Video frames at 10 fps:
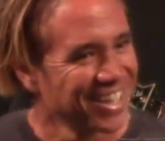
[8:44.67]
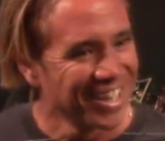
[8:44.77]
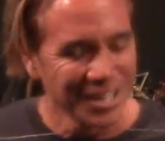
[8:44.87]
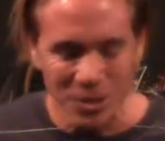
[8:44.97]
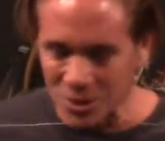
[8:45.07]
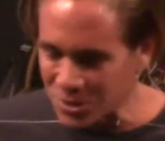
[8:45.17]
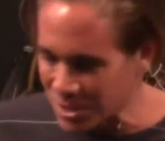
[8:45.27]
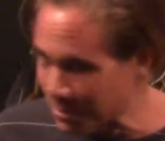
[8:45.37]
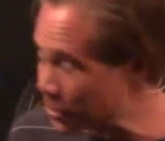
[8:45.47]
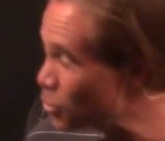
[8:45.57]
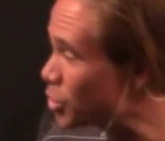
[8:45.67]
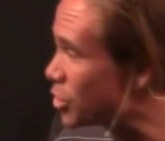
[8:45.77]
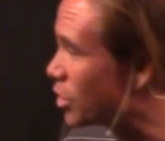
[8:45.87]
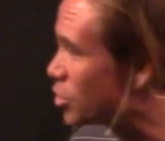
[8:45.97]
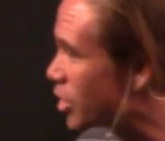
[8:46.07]
And he goes, Jim, I want
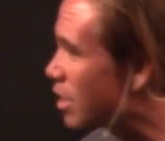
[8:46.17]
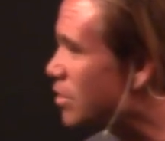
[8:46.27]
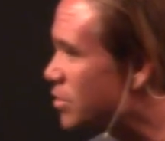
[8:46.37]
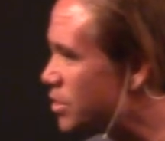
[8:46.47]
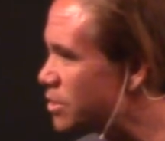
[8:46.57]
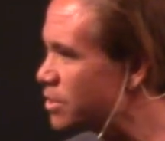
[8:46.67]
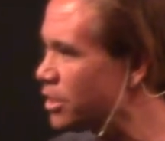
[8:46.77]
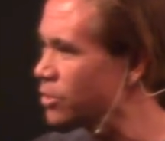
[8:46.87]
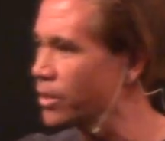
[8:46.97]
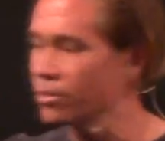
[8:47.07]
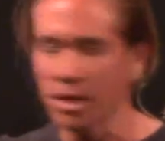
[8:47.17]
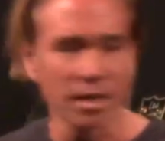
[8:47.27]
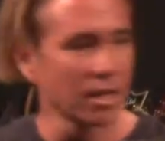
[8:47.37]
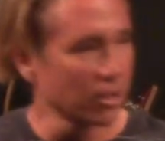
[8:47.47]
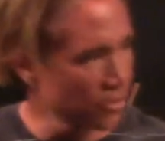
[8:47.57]
you to understand, in the season that you're in right
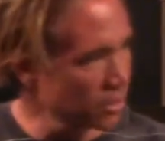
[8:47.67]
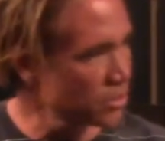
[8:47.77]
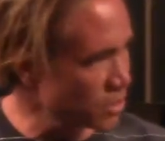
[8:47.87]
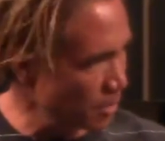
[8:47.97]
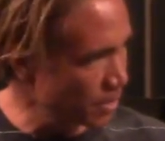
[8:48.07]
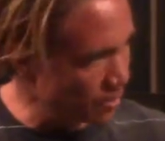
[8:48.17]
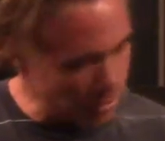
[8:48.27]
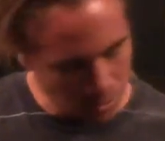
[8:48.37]
now, and this is coming up to